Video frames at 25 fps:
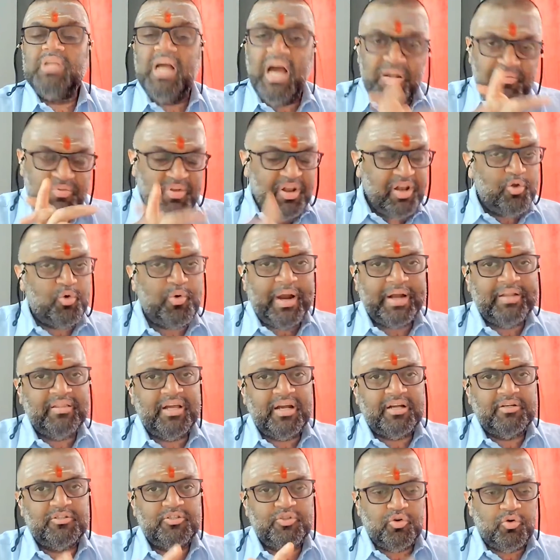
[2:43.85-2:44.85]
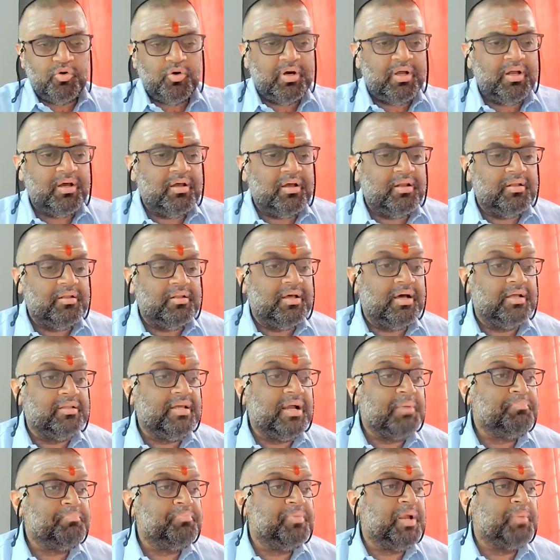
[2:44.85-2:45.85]
and we look at that. So
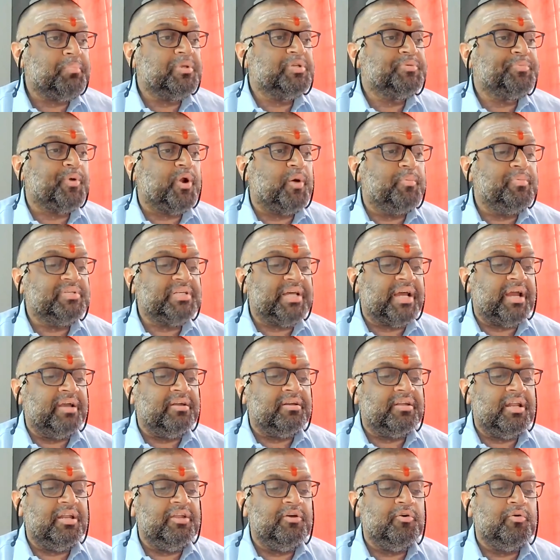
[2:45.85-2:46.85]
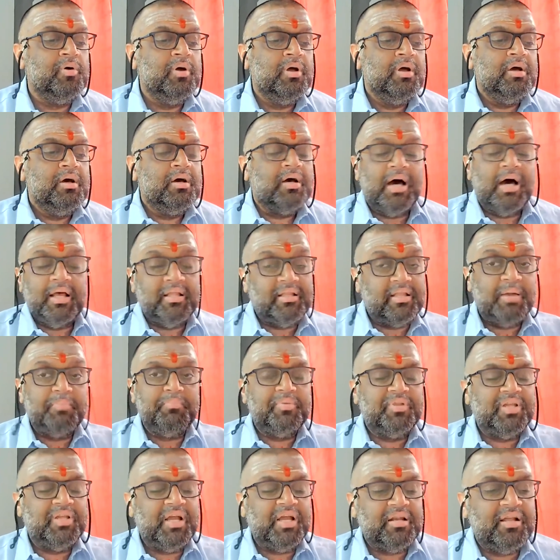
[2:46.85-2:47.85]
that much promise I can tell you.
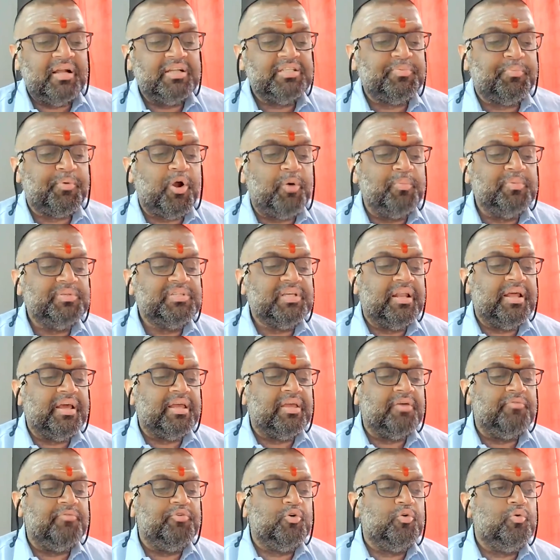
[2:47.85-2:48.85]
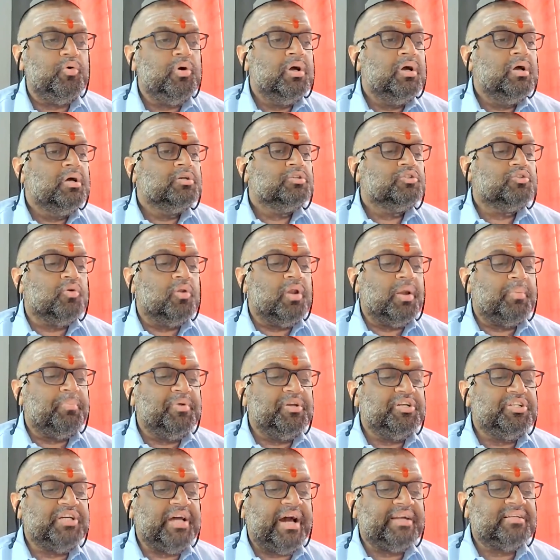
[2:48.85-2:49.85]
That is a promise that I give you. So let
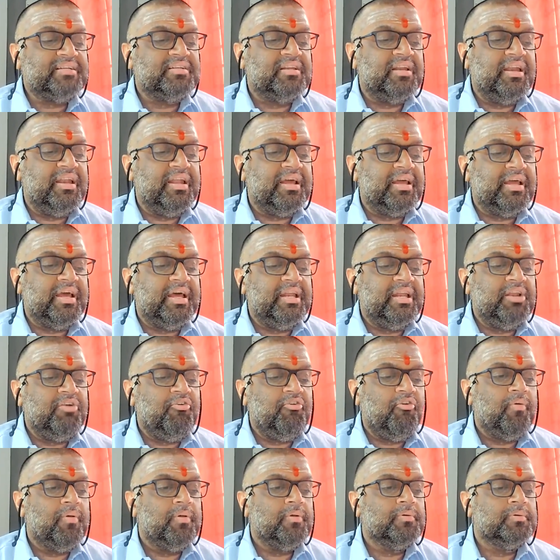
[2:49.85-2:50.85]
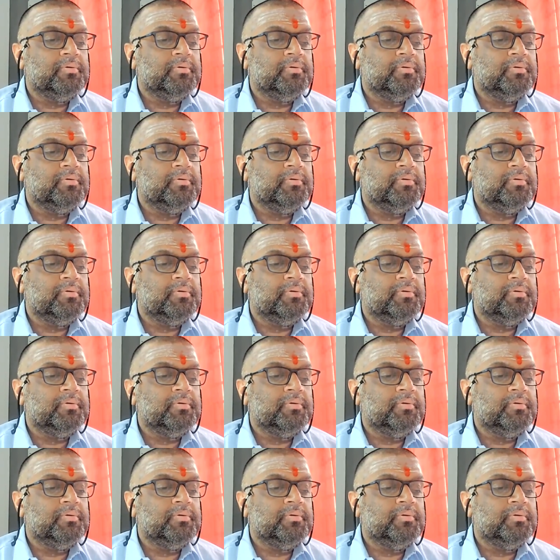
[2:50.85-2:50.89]
me share screen again.